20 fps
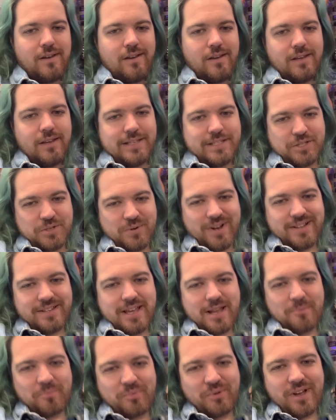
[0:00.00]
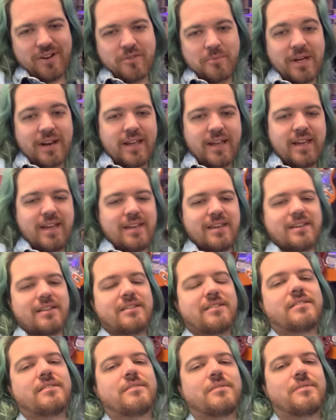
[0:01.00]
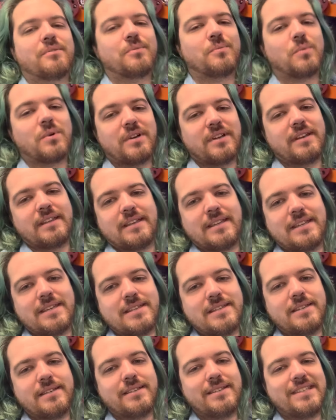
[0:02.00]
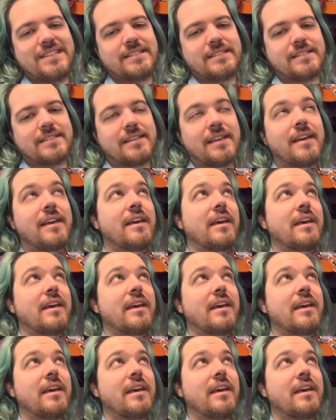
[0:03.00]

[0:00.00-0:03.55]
It's a great day to play, everybody. What is